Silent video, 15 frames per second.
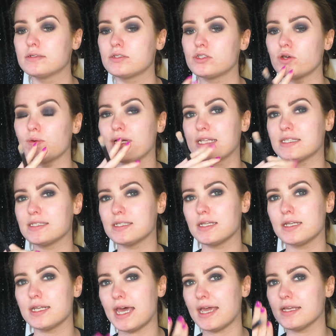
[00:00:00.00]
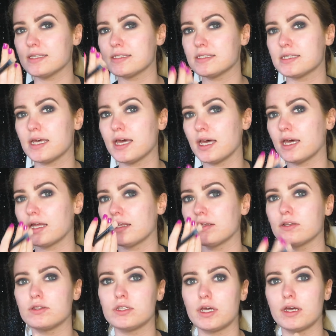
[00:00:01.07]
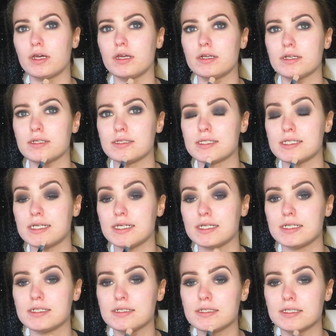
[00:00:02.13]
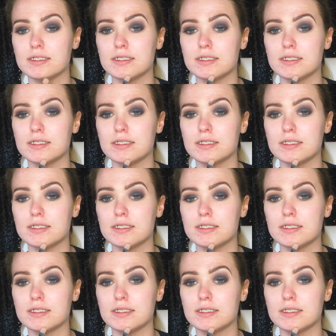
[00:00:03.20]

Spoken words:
So it's nice and down instead.